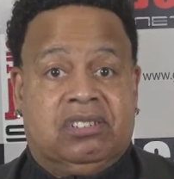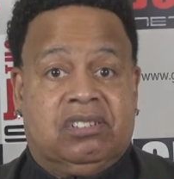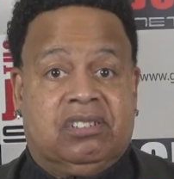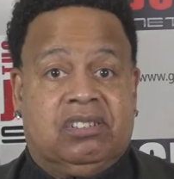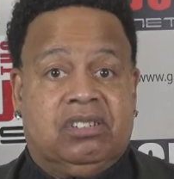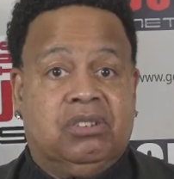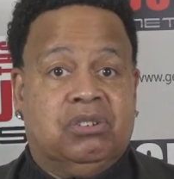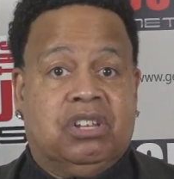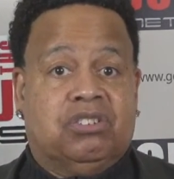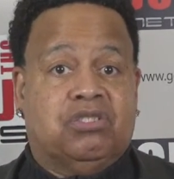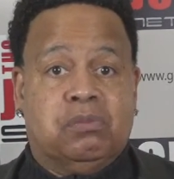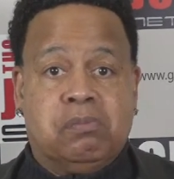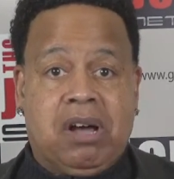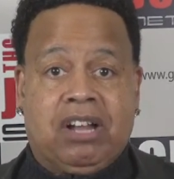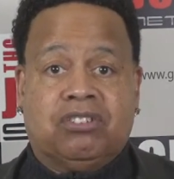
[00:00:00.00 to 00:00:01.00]
You know, that's your
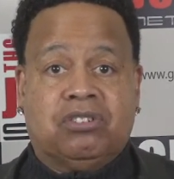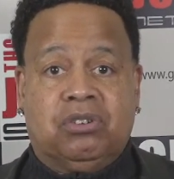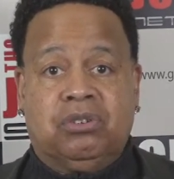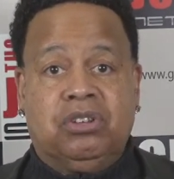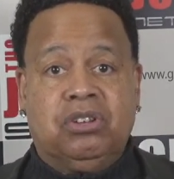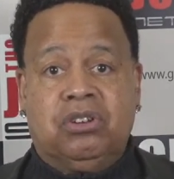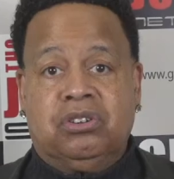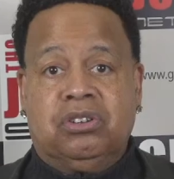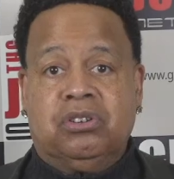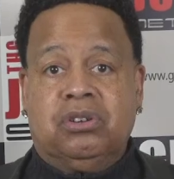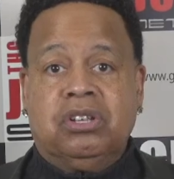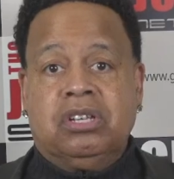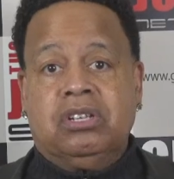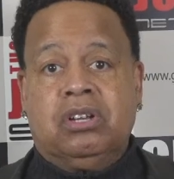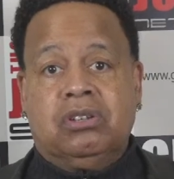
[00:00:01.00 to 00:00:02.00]
macho. You
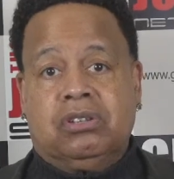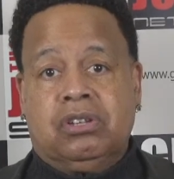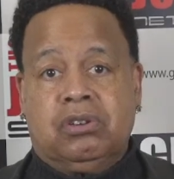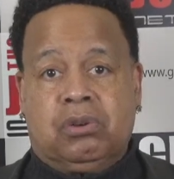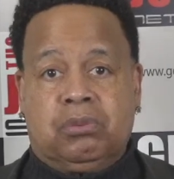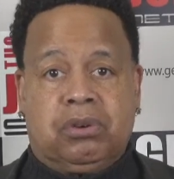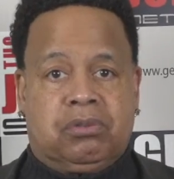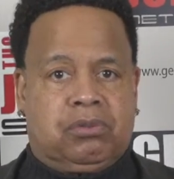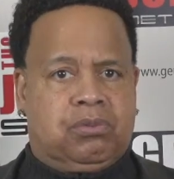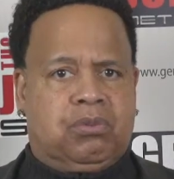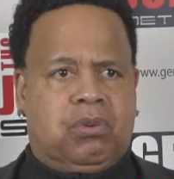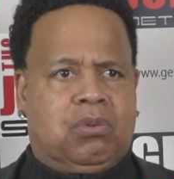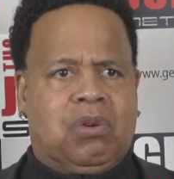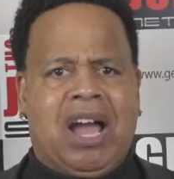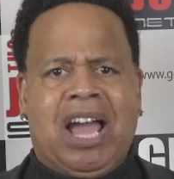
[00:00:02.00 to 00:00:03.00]
know what,
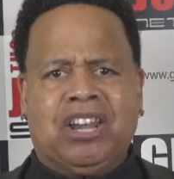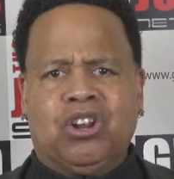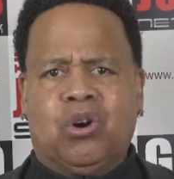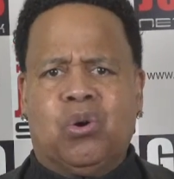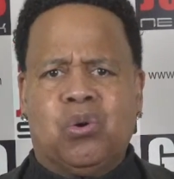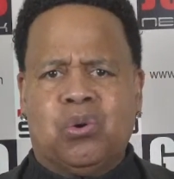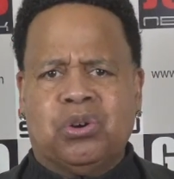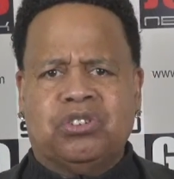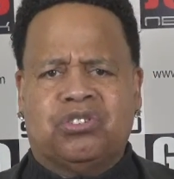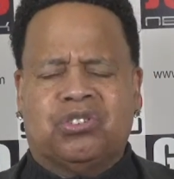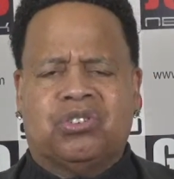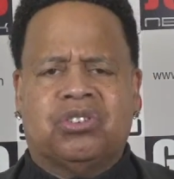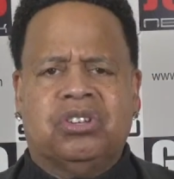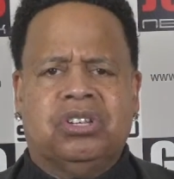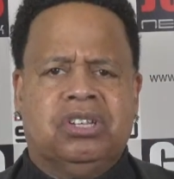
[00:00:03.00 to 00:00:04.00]
riding a
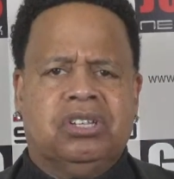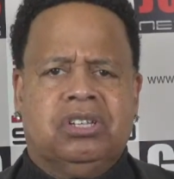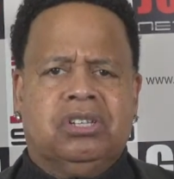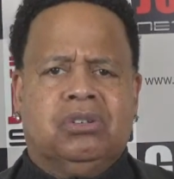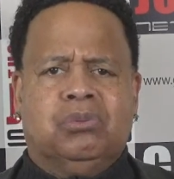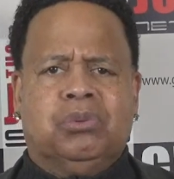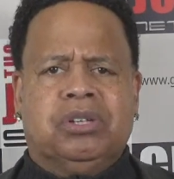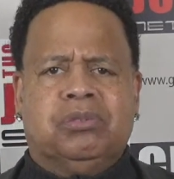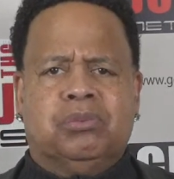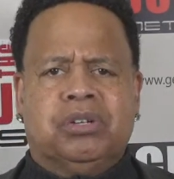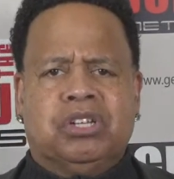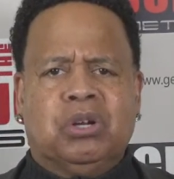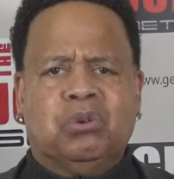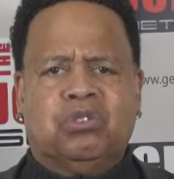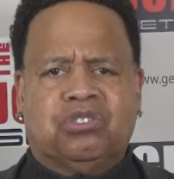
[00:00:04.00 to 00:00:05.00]
horse with
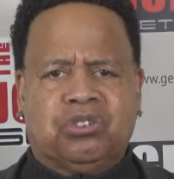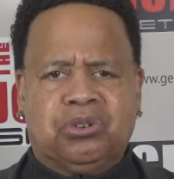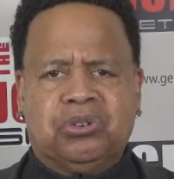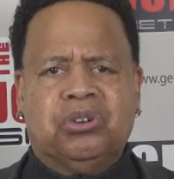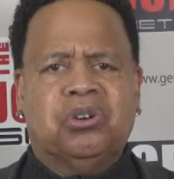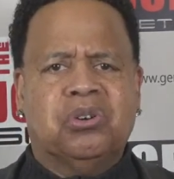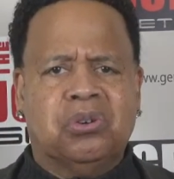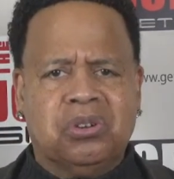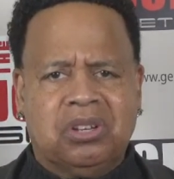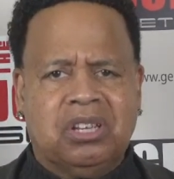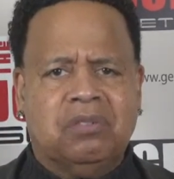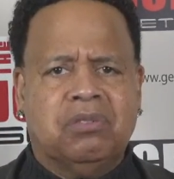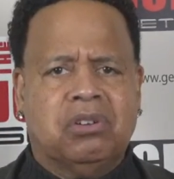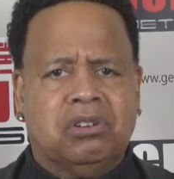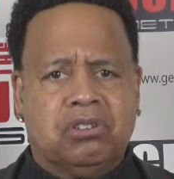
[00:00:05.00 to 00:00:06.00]
no shirt on,
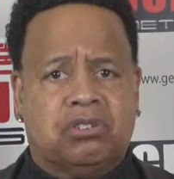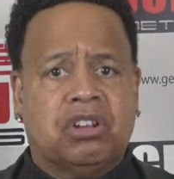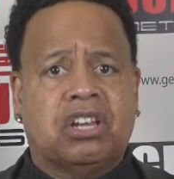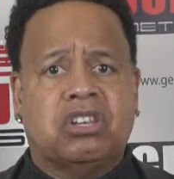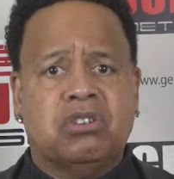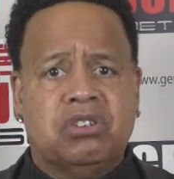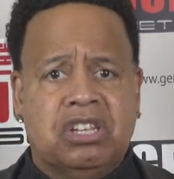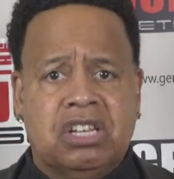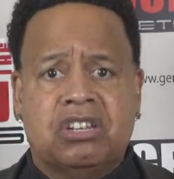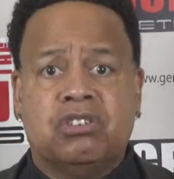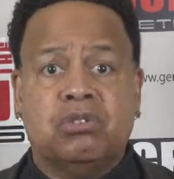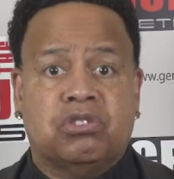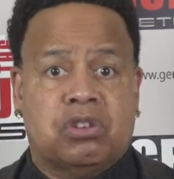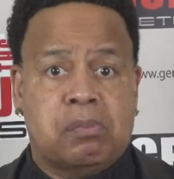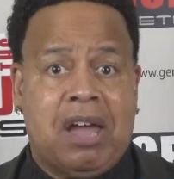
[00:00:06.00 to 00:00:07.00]
even though it looks like you need to do
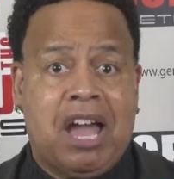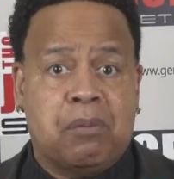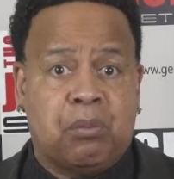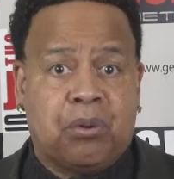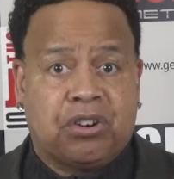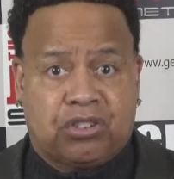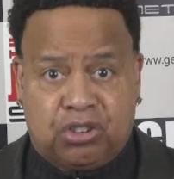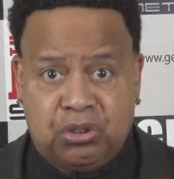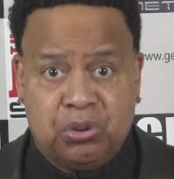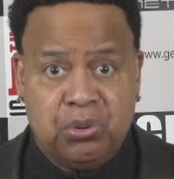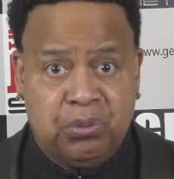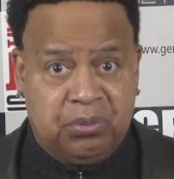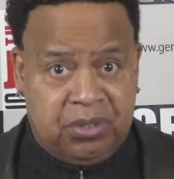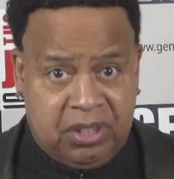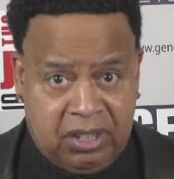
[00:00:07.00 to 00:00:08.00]
some ab work too.
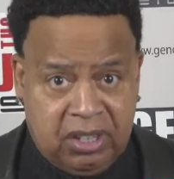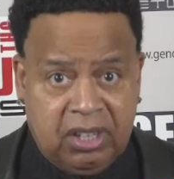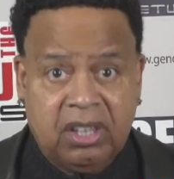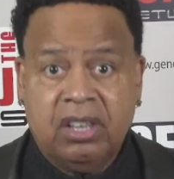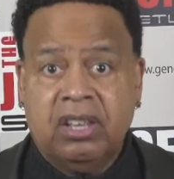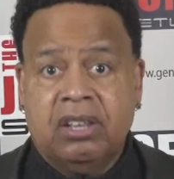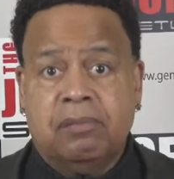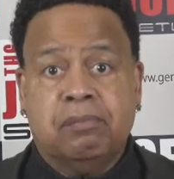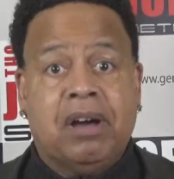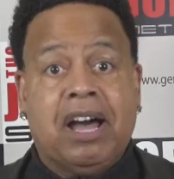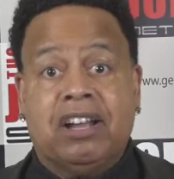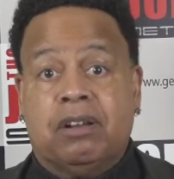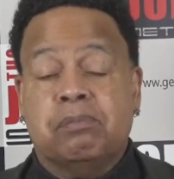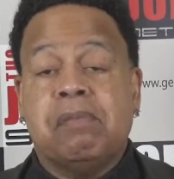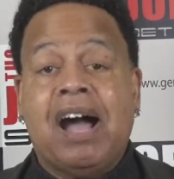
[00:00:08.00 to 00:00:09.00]

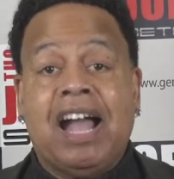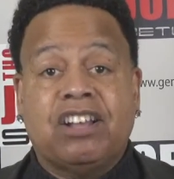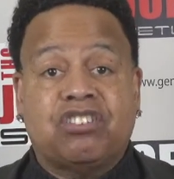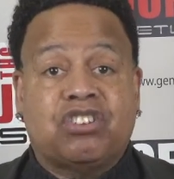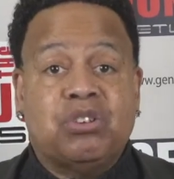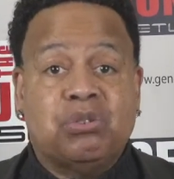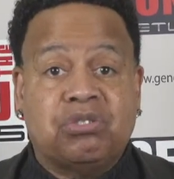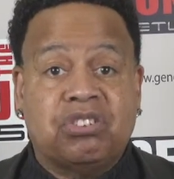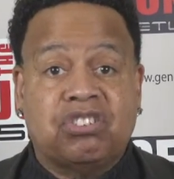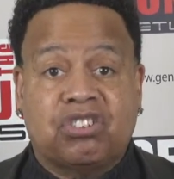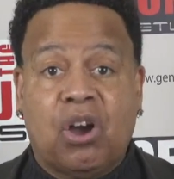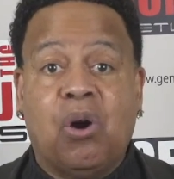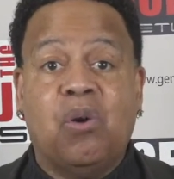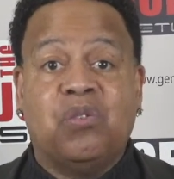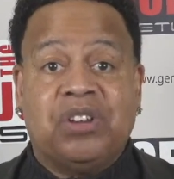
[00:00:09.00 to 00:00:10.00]
My excuse is
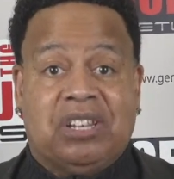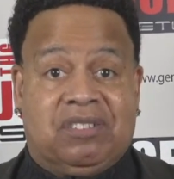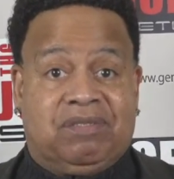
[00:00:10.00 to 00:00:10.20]
COVID.